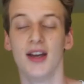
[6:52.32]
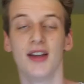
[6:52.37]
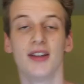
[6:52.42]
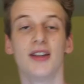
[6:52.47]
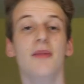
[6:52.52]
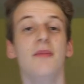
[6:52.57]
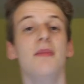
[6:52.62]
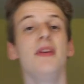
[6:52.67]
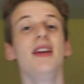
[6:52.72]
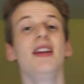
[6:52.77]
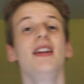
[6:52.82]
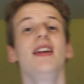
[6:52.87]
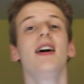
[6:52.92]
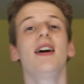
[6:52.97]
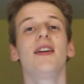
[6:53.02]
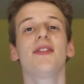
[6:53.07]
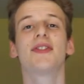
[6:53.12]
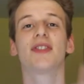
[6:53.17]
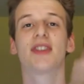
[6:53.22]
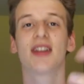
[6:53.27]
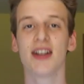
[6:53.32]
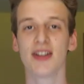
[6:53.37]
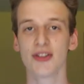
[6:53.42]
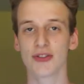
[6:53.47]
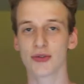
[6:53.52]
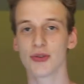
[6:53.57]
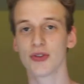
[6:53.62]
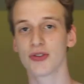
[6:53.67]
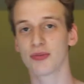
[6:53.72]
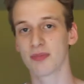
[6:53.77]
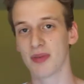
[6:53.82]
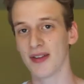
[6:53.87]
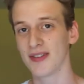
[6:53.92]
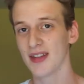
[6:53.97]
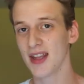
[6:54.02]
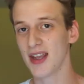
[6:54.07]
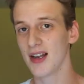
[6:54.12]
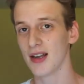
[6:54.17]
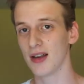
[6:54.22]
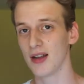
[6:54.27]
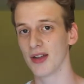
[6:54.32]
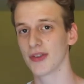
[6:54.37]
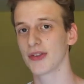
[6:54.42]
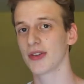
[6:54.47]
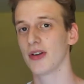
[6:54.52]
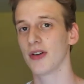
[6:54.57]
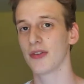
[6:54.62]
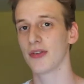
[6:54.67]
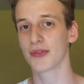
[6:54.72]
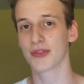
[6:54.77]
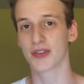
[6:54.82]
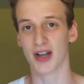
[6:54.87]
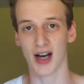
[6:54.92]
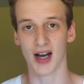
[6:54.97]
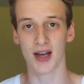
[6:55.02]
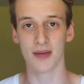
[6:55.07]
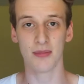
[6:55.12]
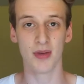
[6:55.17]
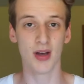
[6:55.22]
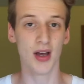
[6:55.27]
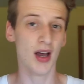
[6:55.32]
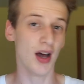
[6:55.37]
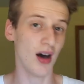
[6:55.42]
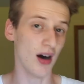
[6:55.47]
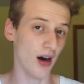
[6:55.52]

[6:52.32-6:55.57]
The media tends to spend a lot of time